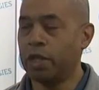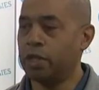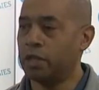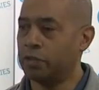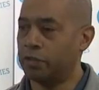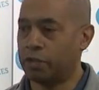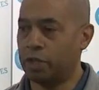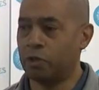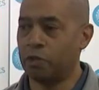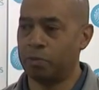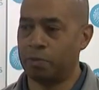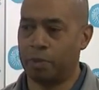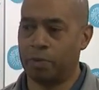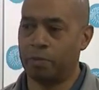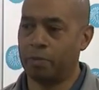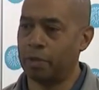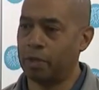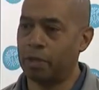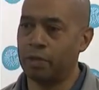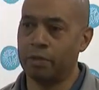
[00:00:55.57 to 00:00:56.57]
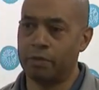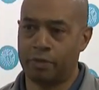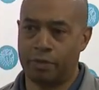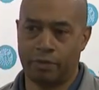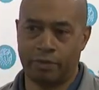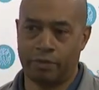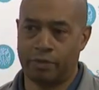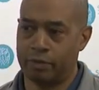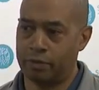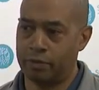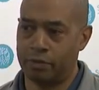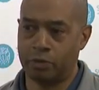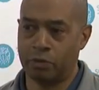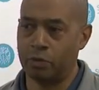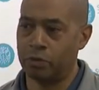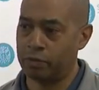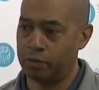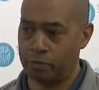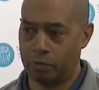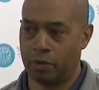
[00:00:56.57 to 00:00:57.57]
Derek Peterson developed the
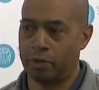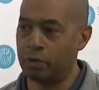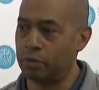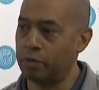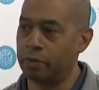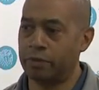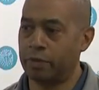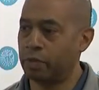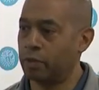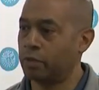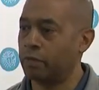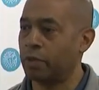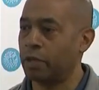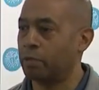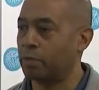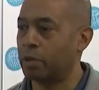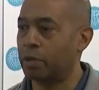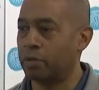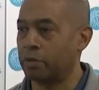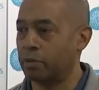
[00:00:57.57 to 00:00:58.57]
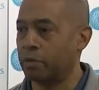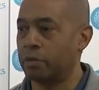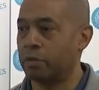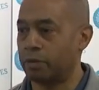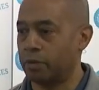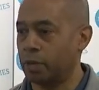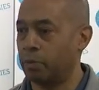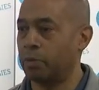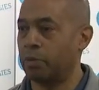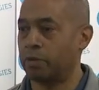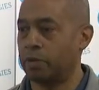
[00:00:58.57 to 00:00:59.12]
technology here on Long Island back in